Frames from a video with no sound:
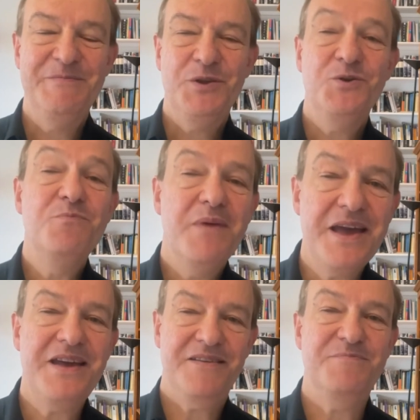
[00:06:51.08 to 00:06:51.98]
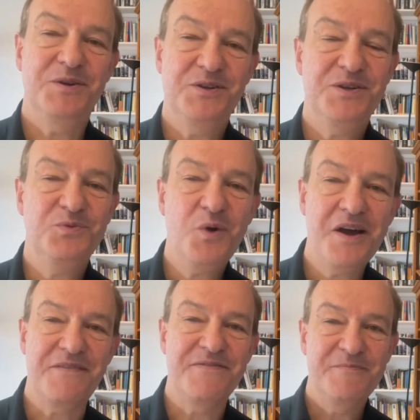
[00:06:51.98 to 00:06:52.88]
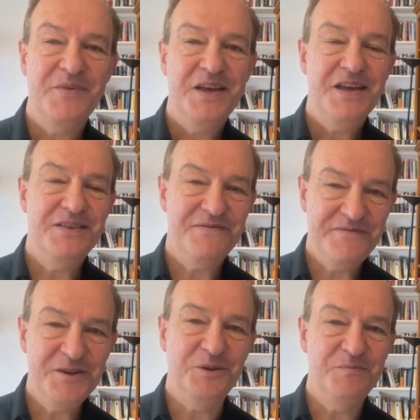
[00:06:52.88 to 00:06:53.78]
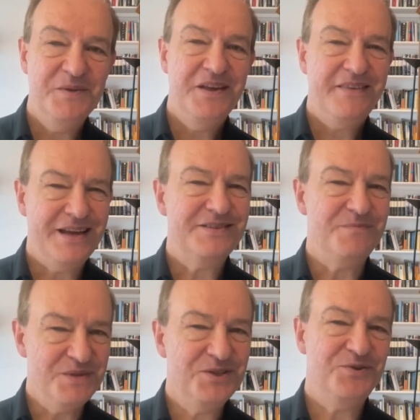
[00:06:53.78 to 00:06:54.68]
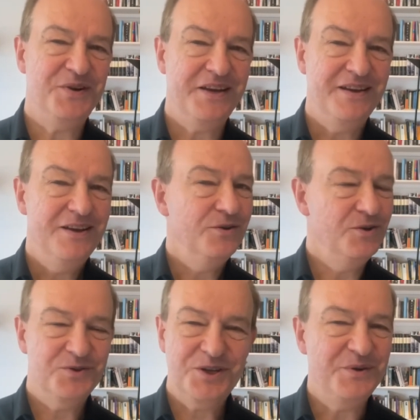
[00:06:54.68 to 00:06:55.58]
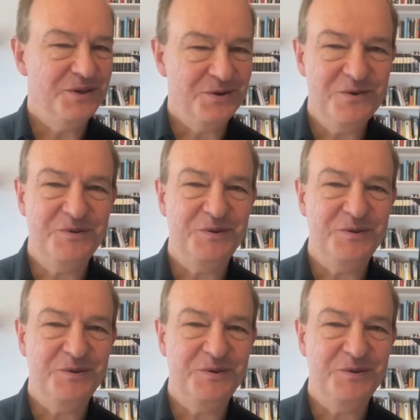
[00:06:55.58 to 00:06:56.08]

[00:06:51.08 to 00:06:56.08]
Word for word: who may have murdered his wife. In the film, that's a mystery, not so in the novel.